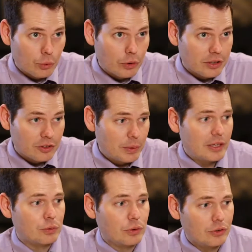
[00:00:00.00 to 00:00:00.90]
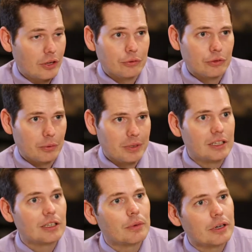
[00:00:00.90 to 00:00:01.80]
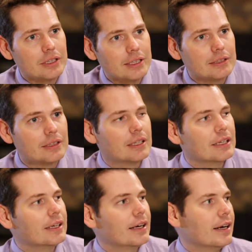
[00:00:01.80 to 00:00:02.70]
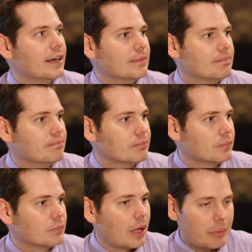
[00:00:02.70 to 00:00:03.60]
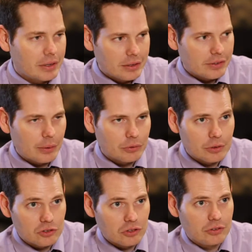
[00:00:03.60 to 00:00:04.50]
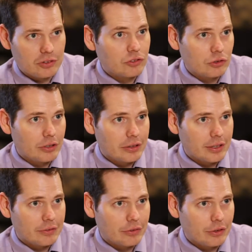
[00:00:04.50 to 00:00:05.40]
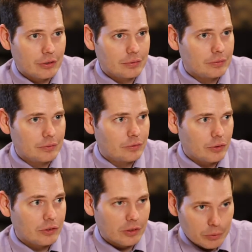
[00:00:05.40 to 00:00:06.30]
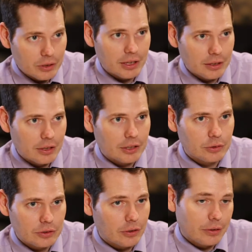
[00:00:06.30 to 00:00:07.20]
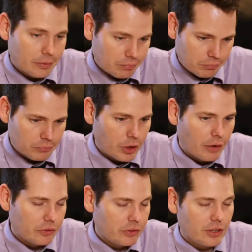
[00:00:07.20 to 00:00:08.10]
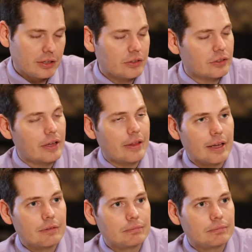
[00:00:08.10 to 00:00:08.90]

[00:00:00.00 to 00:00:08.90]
or work in a space where those authors are coming into the market. It's absolutely essential, I think, for us to communicate and talk to each other, and conferences like this allow that.